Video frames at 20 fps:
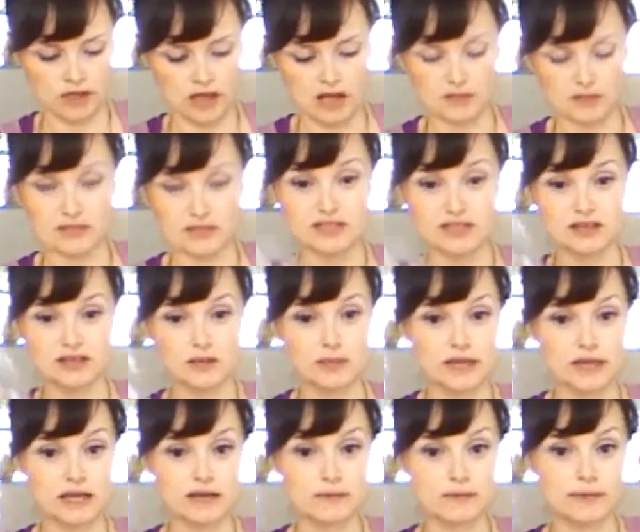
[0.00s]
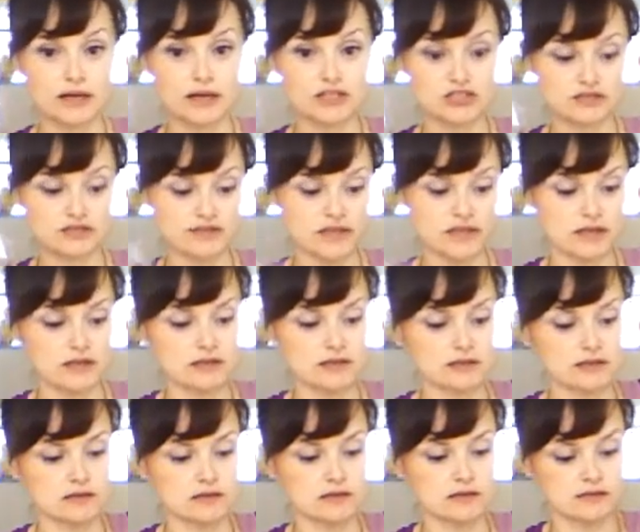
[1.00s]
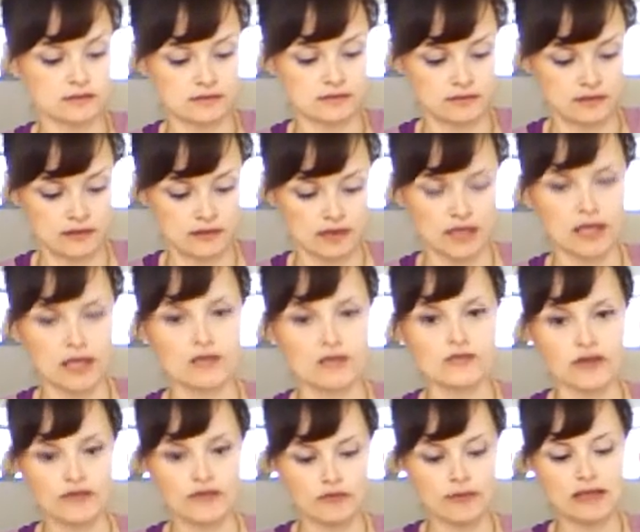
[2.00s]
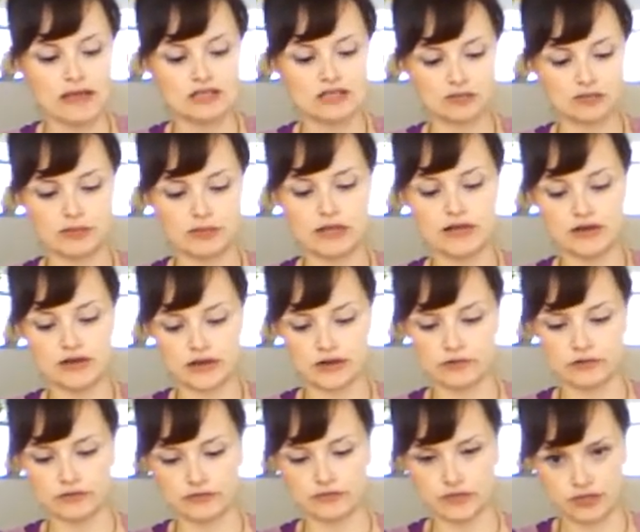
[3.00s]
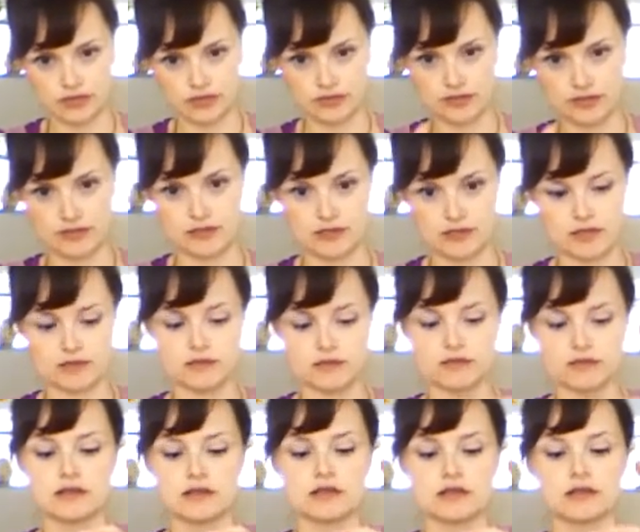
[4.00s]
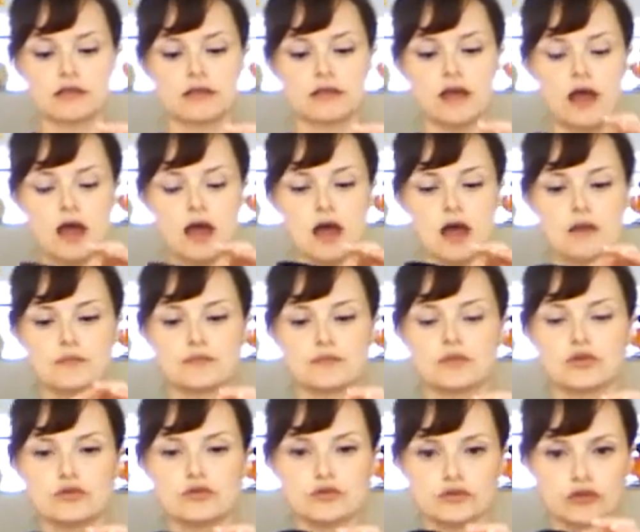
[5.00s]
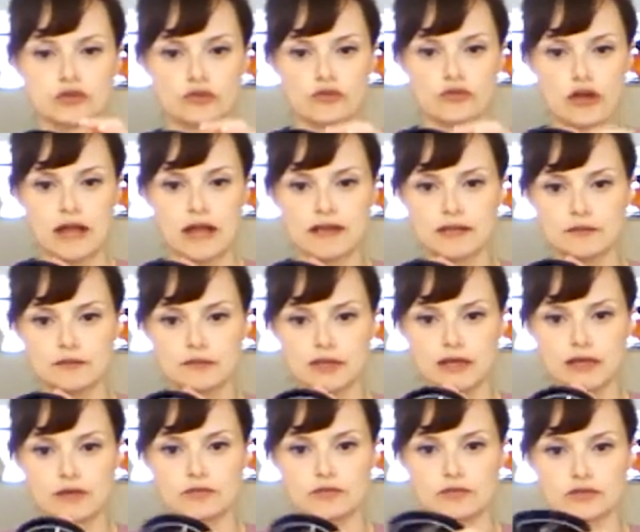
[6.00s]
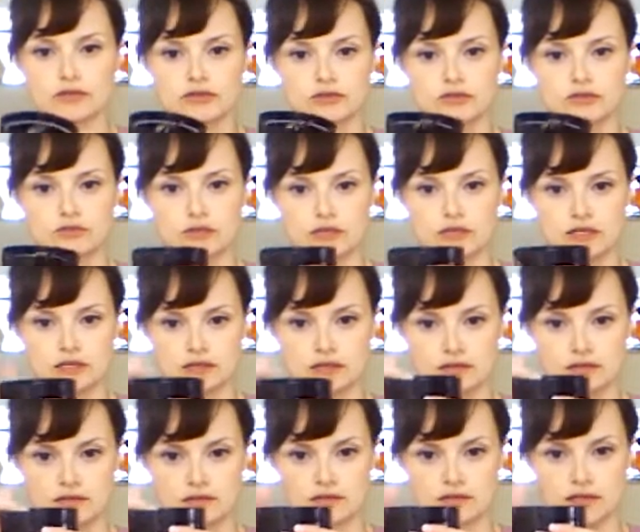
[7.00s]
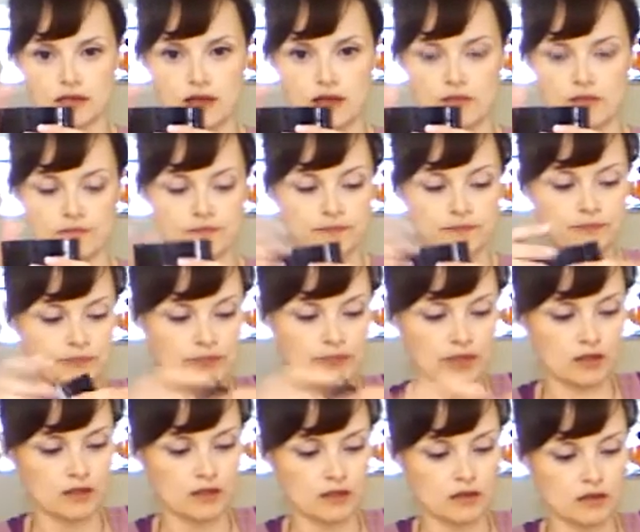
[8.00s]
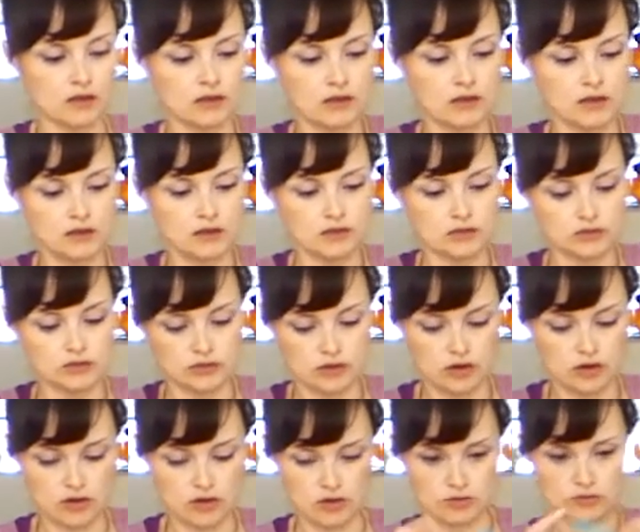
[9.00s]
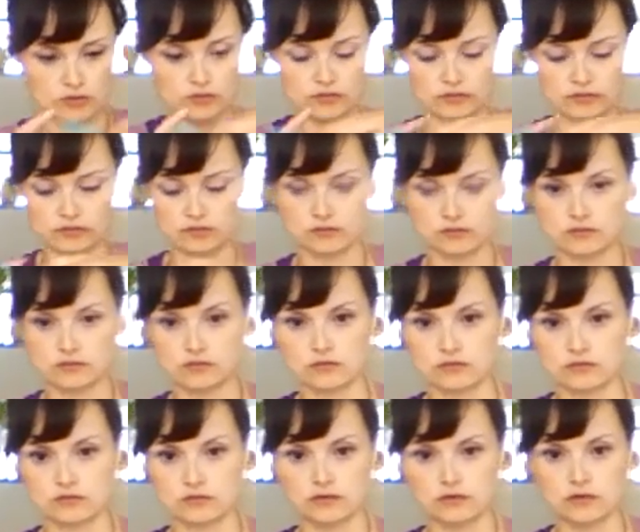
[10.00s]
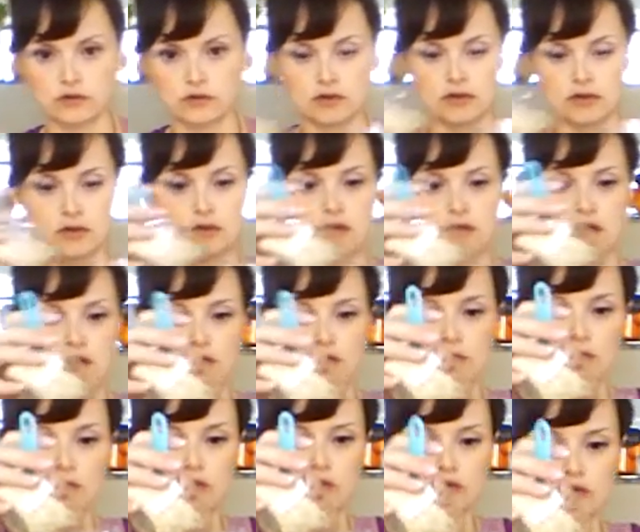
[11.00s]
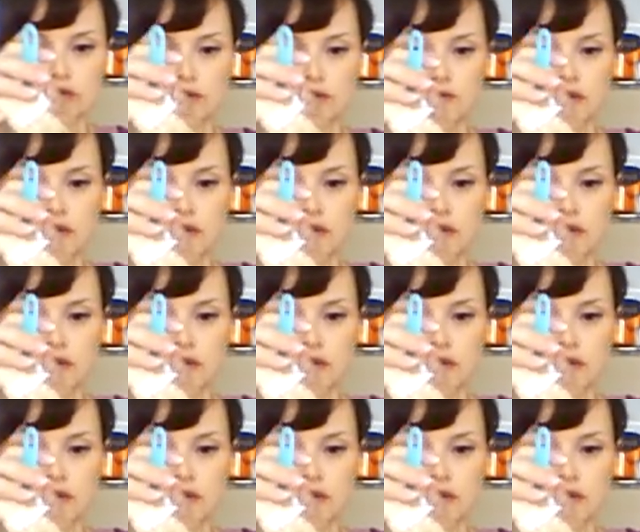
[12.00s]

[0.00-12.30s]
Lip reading: I'm just gonna blend a bunch of this. If you have a magic blender, which this is, use the grinding blade, which is the one that doesn't stick up. So I'm gonna pour some